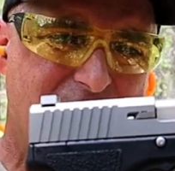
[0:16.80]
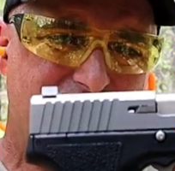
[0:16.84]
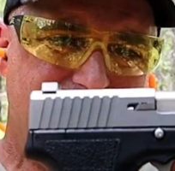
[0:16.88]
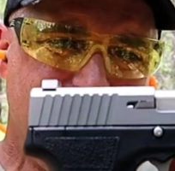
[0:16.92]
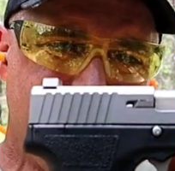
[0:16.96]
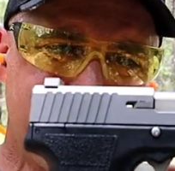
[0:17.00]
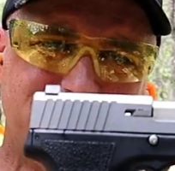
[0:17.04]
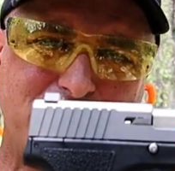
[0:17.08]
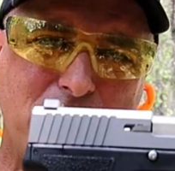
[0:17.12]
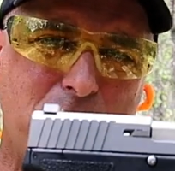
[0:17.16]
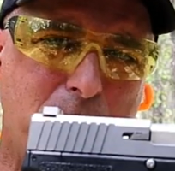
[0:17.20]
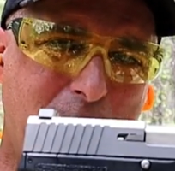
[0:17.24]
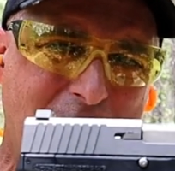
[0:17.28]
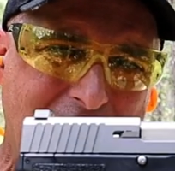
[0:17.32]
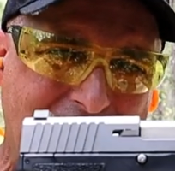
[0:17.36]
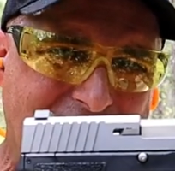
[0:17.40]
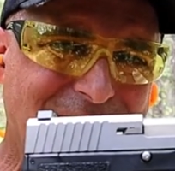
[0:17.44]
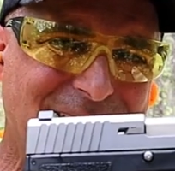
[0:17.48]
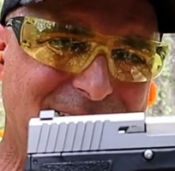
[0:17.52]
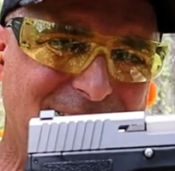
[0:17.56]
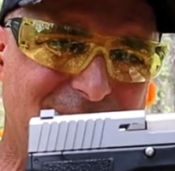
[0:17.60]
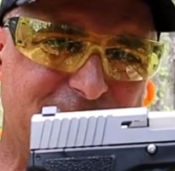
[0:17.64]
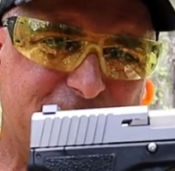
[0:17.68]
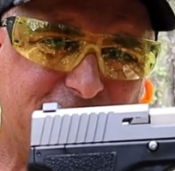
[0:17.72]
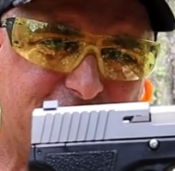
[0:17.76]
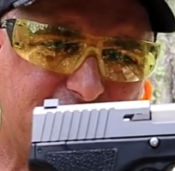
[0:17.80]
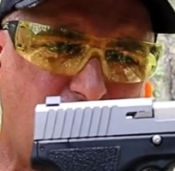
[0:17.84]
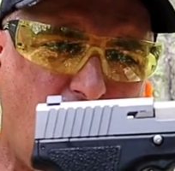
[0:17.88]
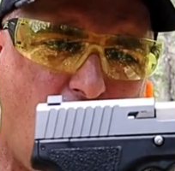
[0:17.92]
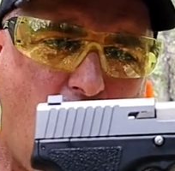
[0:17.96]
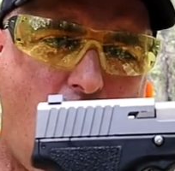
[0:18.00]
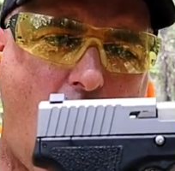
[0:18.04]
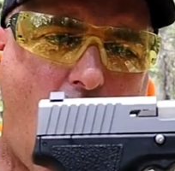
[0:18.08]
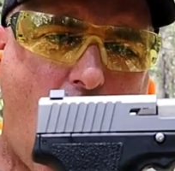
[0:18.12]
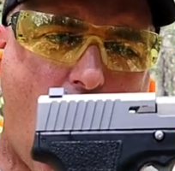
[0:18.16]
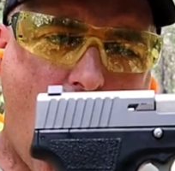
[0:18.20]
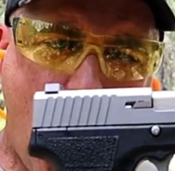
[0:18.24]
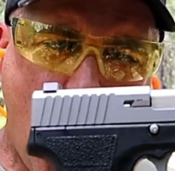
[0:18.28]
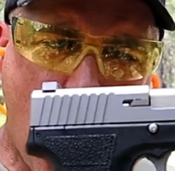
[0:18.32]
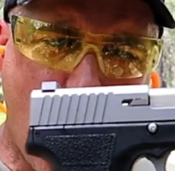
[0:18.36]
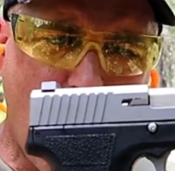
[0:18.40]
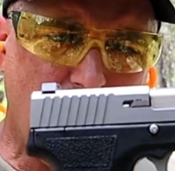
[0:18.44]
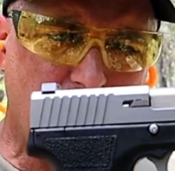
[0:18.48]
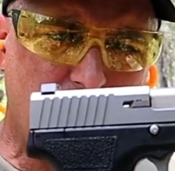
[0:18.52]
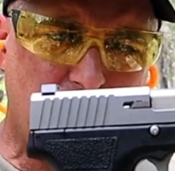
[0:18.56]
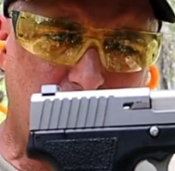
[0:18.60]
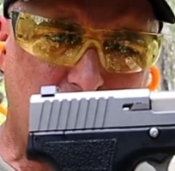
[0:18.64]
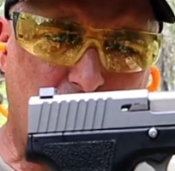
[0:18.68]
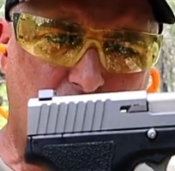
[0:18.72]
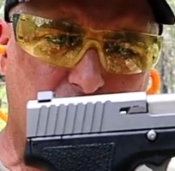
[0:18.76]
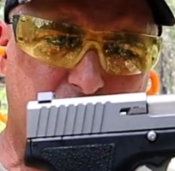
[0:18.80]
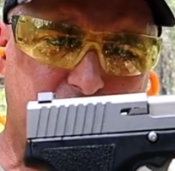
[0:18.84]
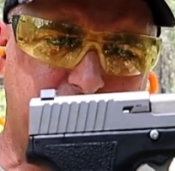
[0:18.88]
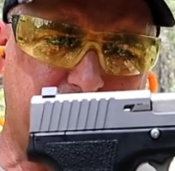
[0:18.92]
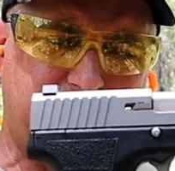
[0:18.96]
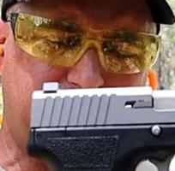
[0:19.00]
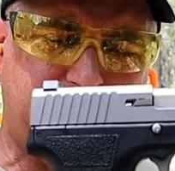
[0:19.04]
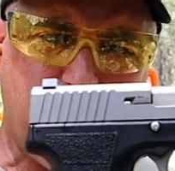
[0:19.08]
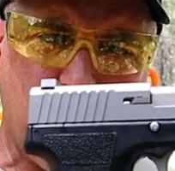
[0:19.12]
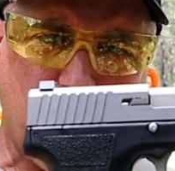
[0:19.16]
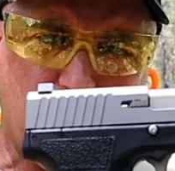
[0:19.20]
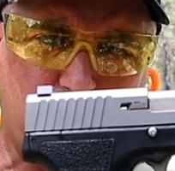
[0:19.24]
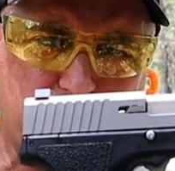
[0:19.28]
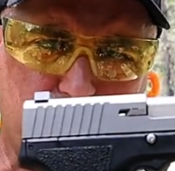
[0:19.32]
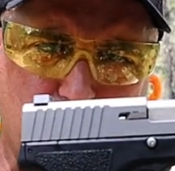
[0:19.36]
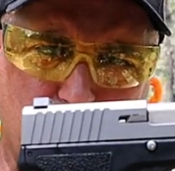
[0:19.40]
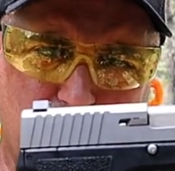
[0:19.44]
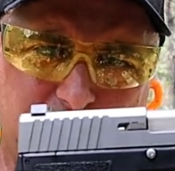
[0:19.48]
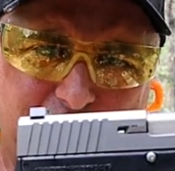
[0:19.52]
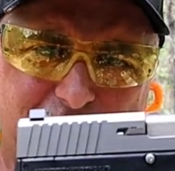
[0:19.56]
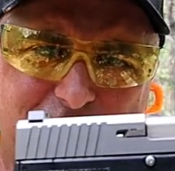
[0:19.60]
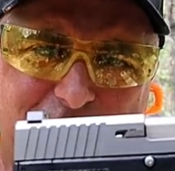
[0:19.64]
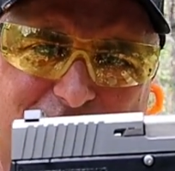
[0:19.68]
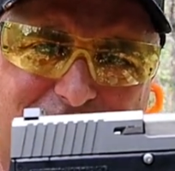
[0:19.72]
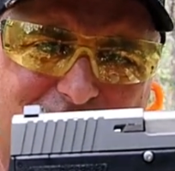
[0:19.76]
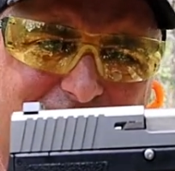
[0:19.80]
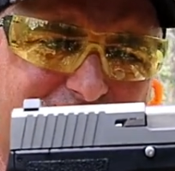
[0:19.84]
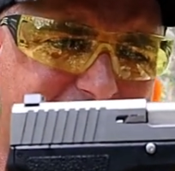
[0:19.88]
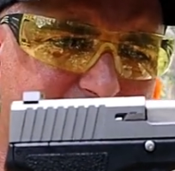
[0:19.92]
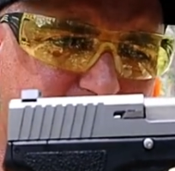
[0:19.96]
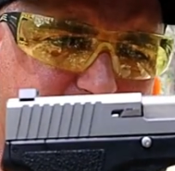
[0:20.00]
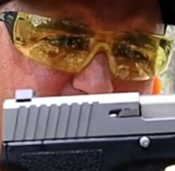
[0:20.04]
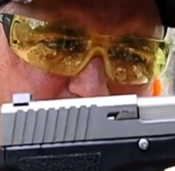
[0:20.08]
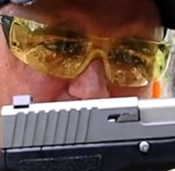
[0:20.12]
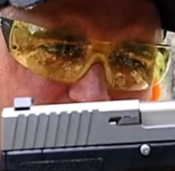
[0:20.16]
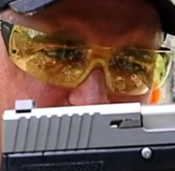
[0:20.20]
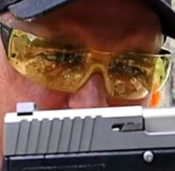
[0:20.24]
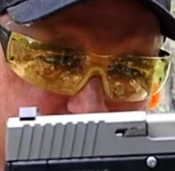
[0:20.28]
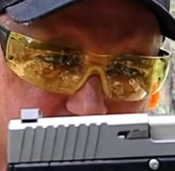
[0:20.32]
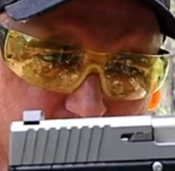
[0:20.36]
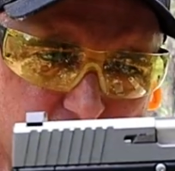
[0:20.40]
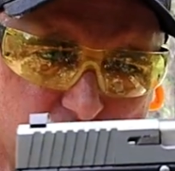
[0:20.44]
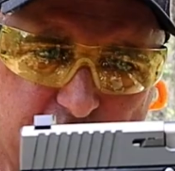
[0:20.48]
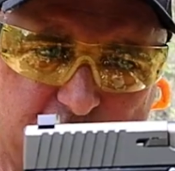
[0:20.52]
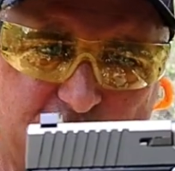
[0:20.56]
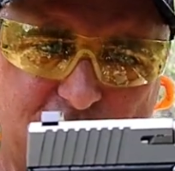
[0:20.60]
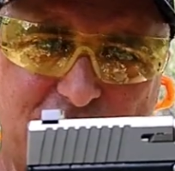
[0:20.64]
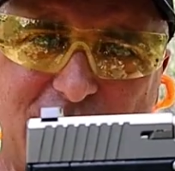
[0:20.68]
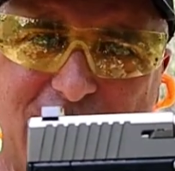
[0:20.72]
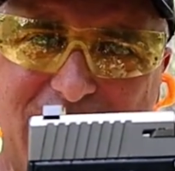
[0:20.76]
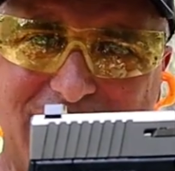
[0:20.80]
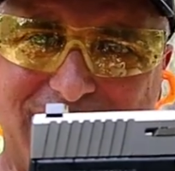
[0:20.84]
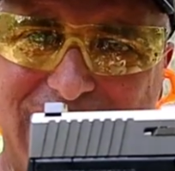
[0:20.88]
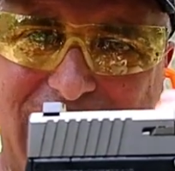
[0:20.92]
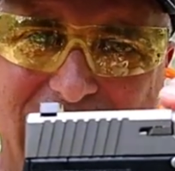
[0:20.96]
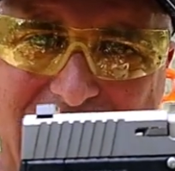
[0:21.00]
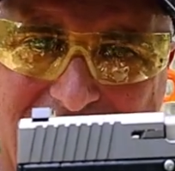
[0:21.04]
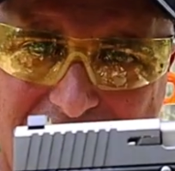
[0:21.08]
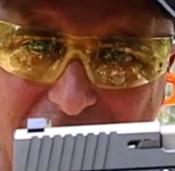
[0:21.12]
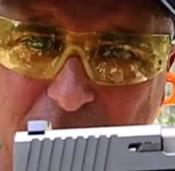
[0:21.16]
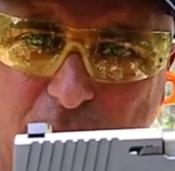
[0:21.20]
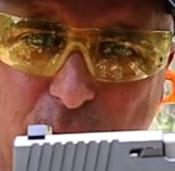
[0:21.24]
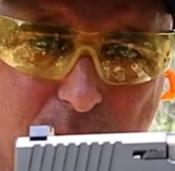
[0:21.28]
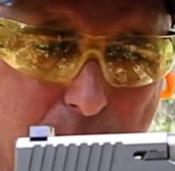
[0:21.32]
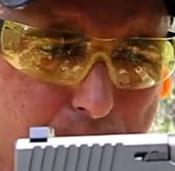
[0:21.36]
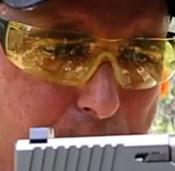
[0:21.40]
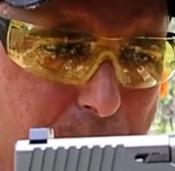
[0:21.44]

This embodies all of the characteristics and features that the higher